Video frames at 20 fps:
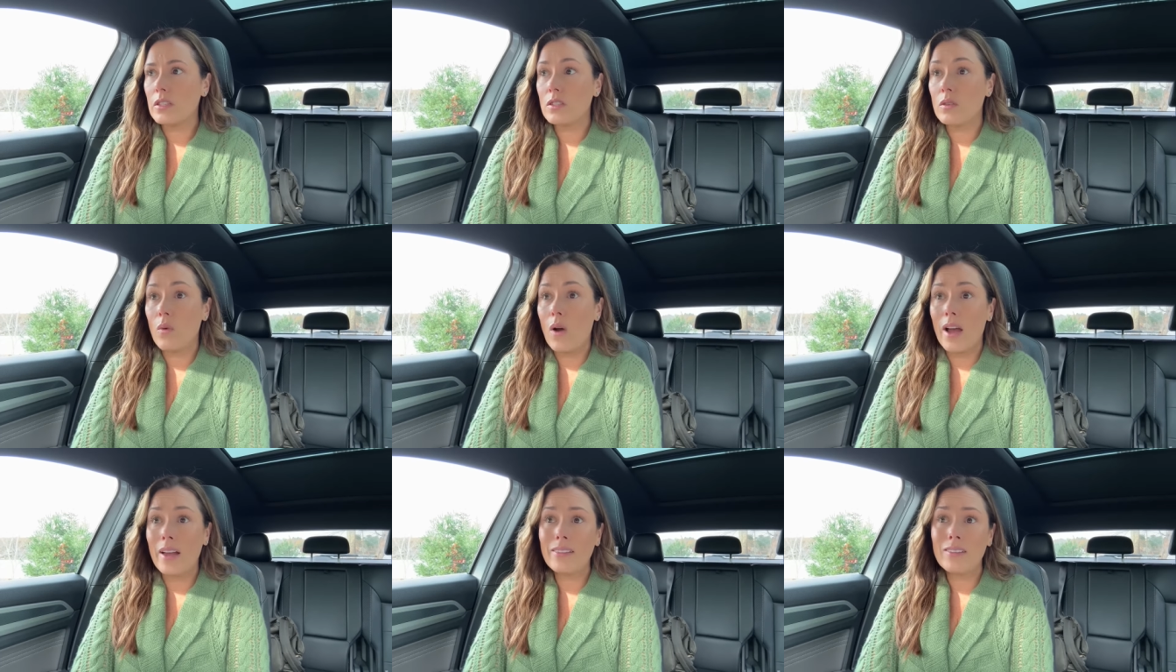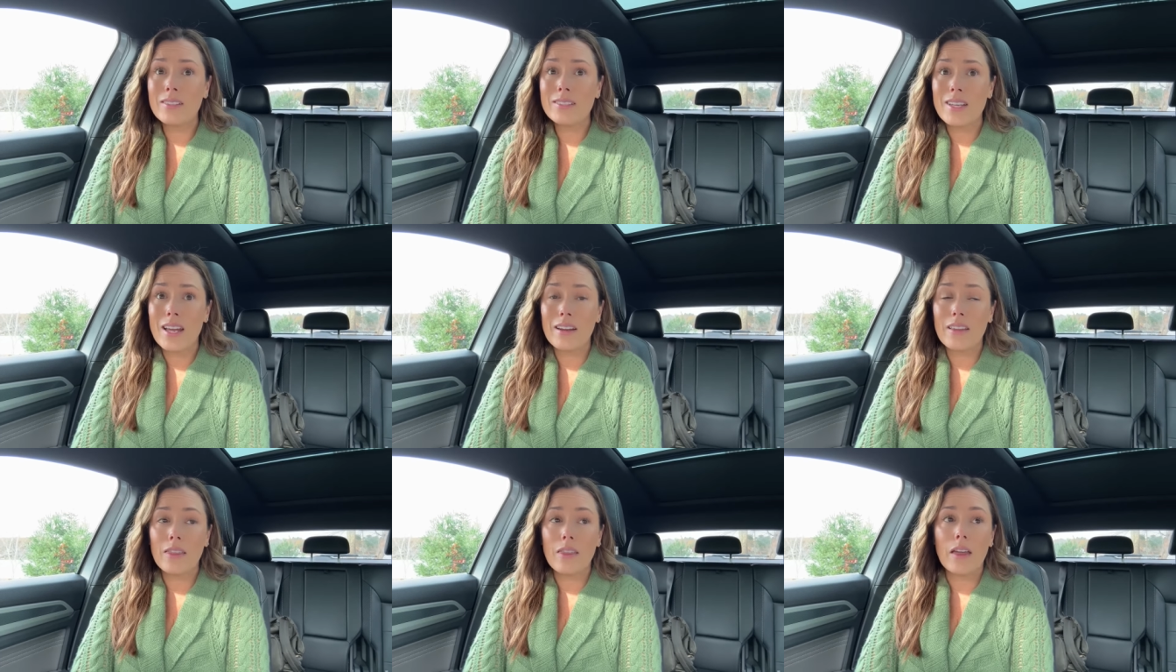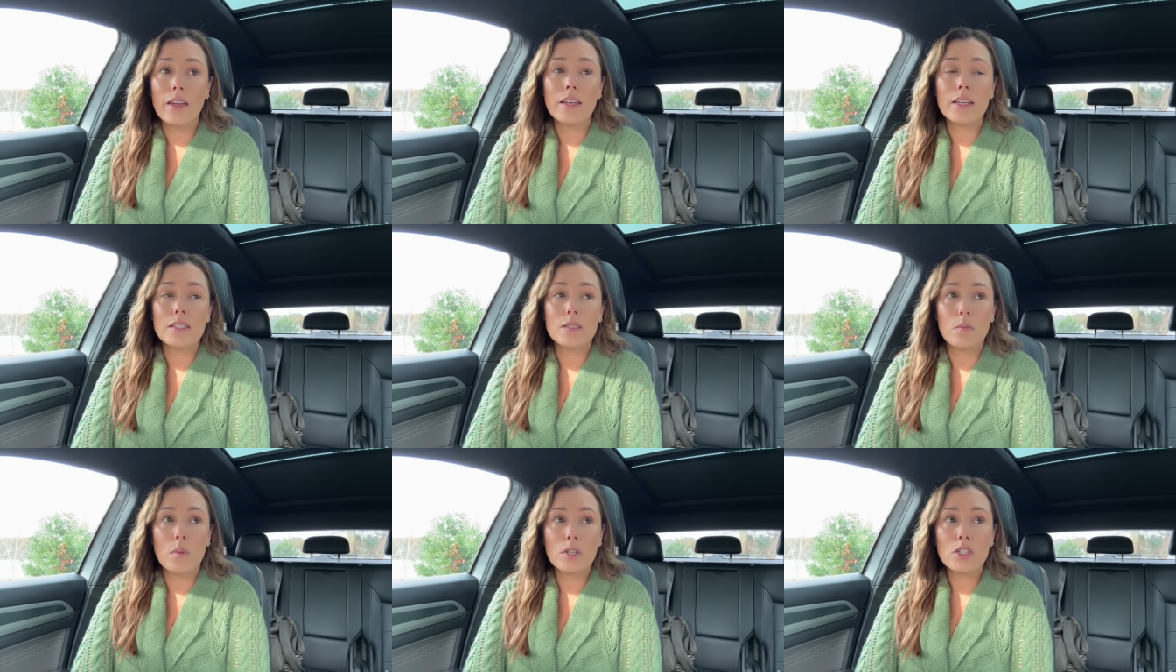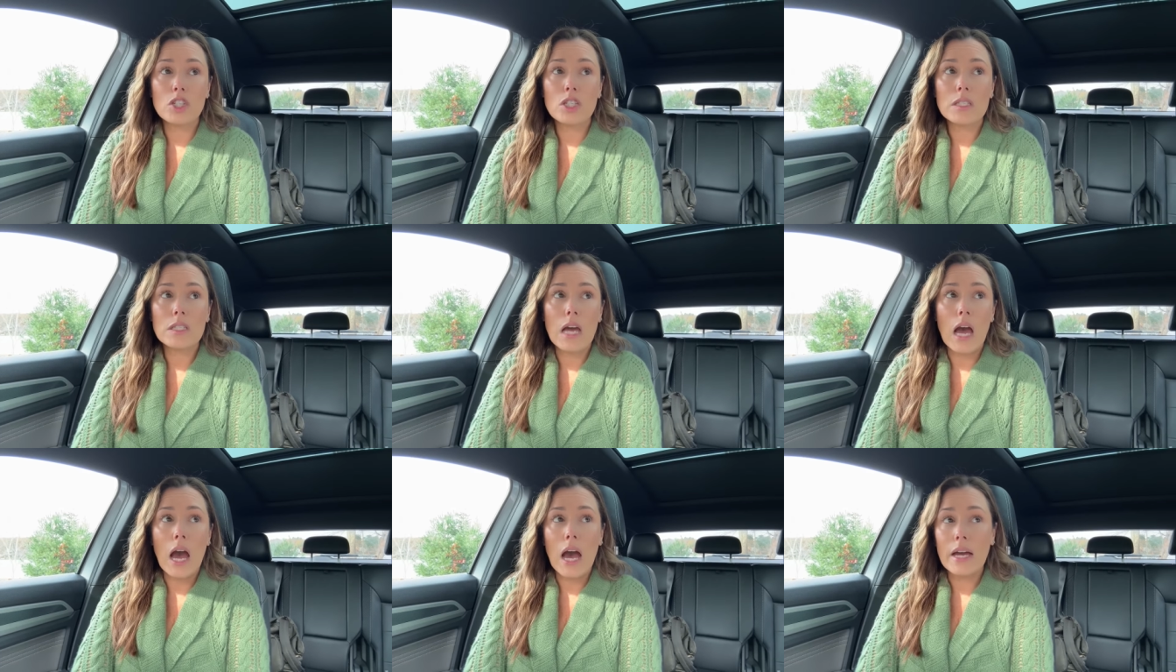So I looked at it like as much
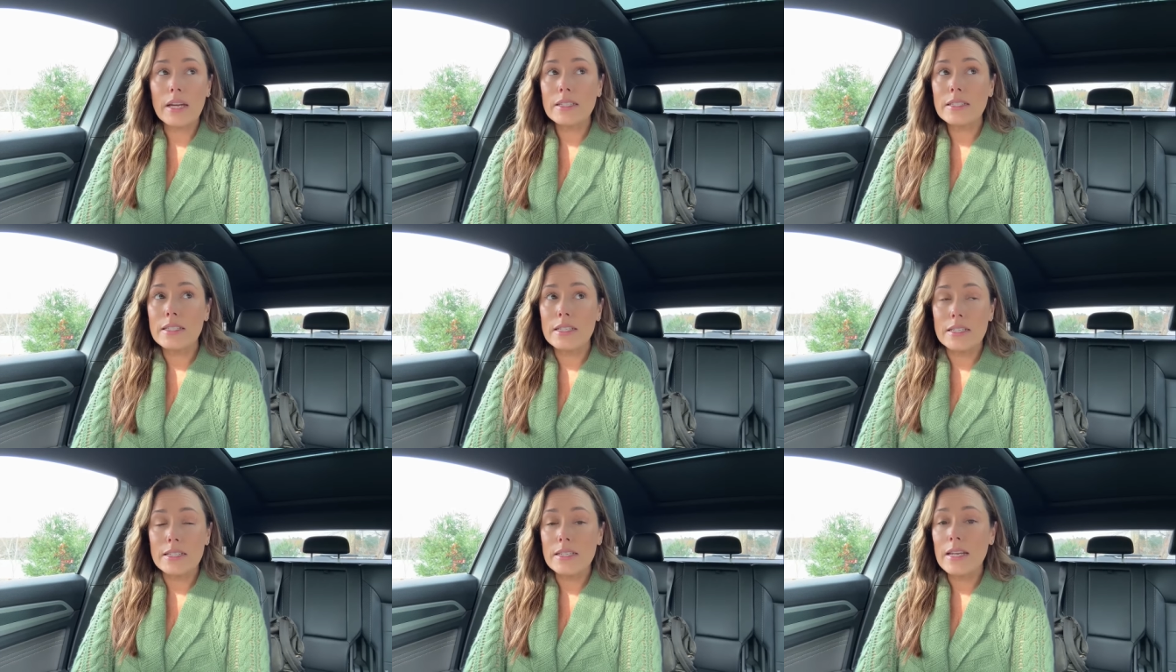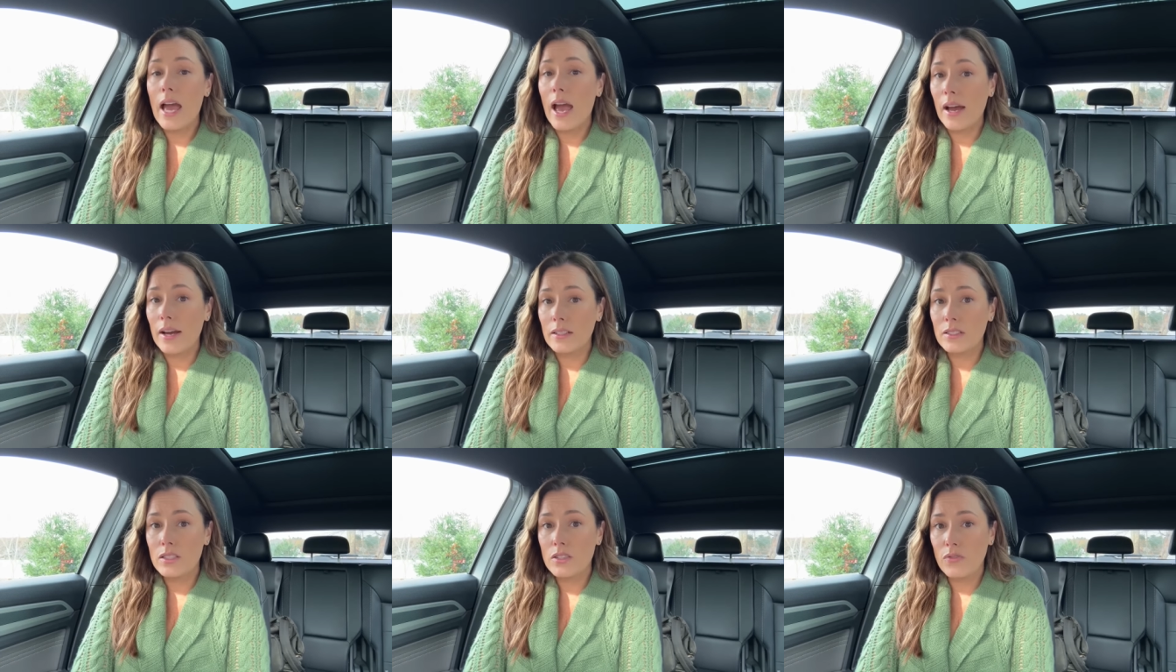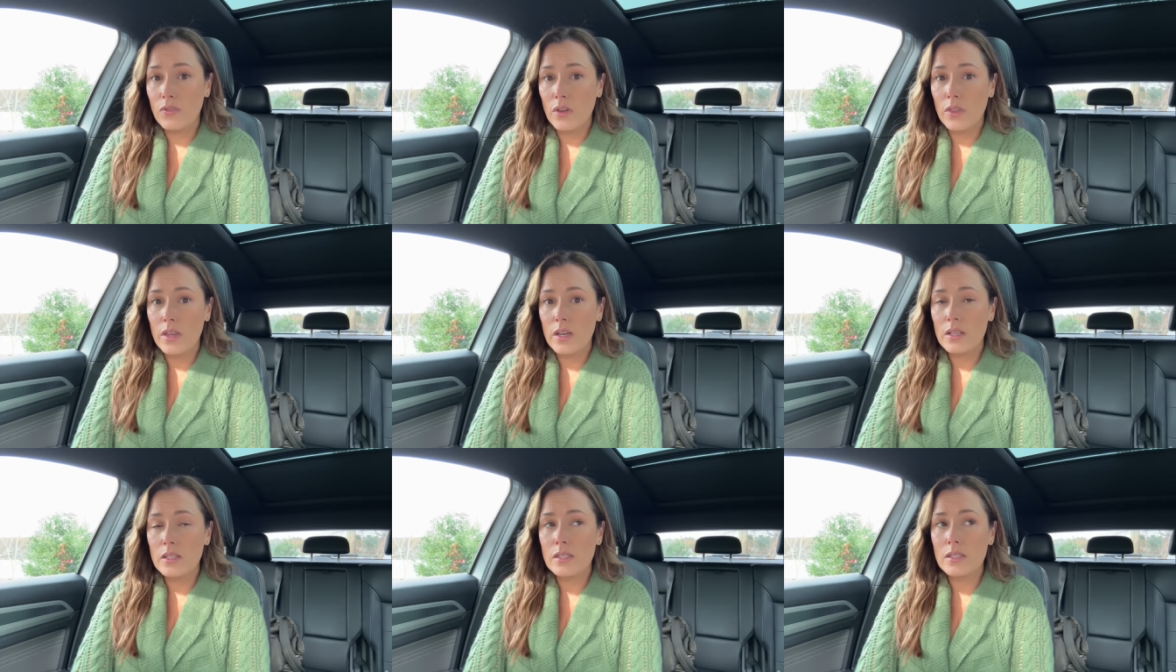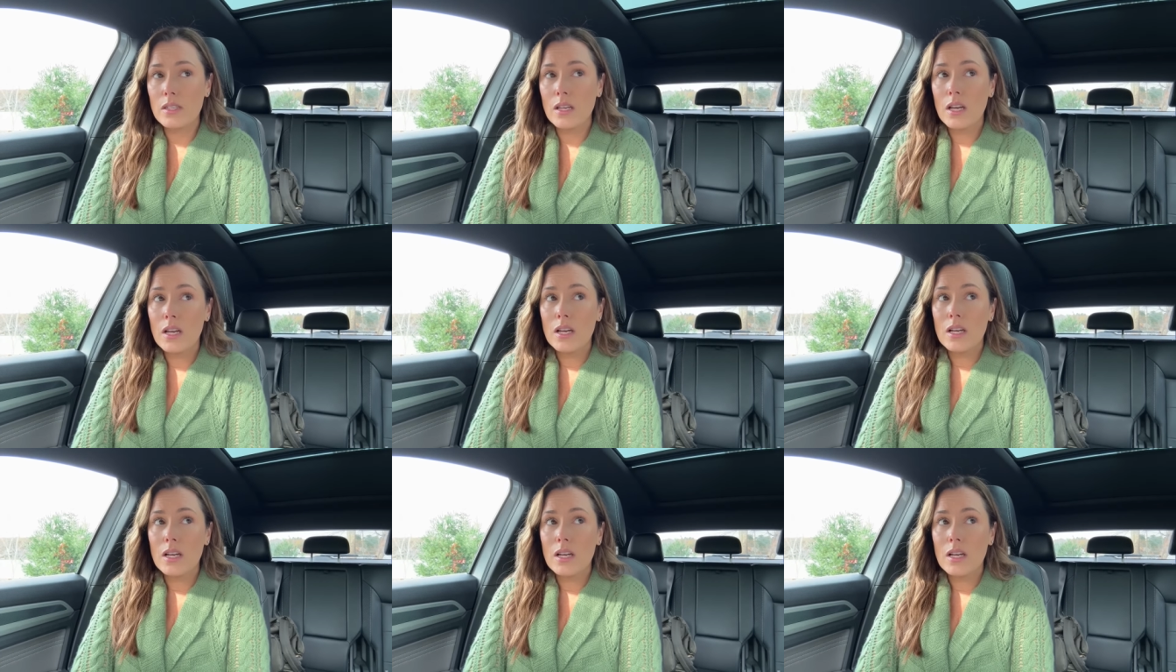as I didn't ask for this,